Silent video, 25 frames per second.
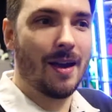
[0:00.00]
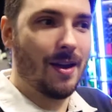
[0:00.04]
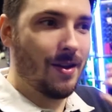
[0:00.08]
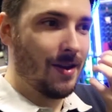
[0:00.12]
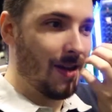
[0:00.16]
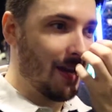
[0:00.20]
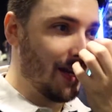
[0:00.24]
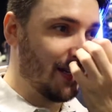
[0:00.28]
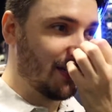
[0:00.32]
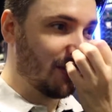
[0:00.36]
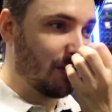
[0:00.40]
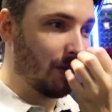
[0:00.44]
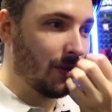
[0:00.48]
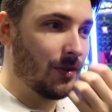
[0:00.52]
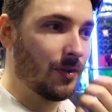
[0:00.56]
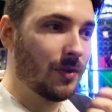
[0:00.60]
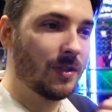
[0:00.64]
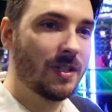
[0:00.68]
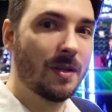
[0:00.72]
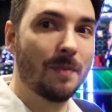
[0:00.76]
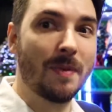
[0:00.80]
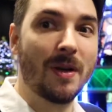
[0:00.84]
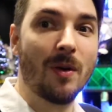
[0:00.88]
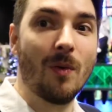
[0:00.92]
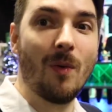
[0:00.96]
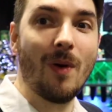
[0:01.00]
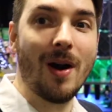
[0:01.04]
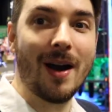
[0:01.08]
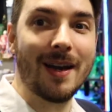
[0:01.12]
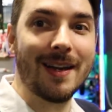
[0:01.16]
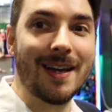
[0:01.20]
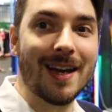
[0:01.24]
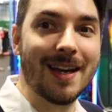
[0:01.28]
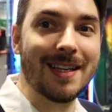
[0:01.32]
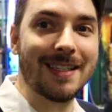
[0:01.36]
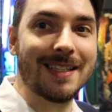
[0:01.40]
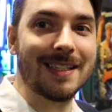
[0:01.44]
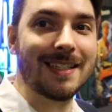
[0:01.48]
Okay, so I thought it'd be quite
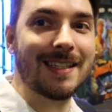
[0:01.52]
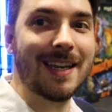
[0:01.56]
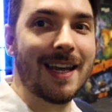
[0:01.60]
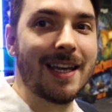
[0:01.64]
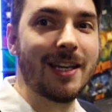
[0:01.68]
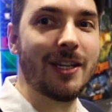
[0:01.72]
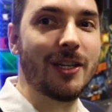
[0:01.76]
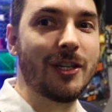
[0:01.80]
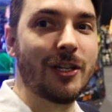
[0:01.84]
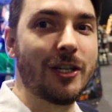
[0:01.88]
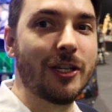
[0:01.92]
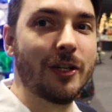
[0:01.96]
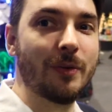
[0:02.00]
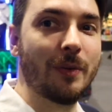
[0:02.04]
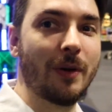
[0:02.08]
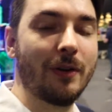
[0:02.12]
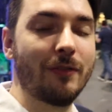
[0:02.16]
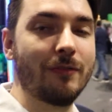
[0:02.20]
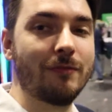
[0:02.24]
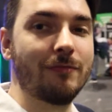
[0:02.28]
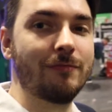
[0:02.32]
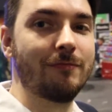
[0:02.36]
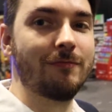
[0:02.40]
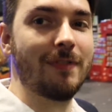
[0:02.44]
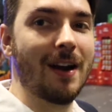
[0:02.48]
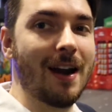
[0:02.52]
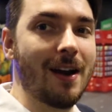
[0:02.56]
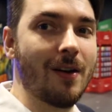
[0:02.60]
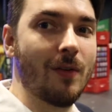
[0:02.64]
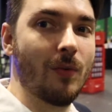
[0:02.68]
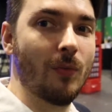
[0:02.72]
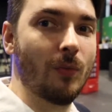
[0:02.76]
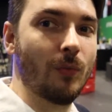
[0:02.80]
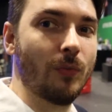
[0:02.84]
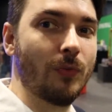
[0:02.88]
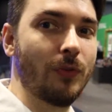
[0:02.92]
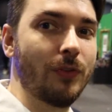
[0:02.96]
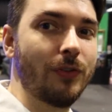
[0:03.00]
nice to take you
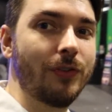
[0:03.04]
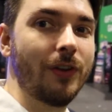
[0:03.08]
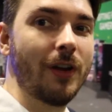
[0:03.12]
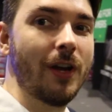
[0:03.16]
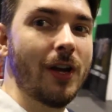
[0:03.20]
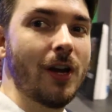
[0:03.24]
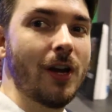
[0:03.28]
round.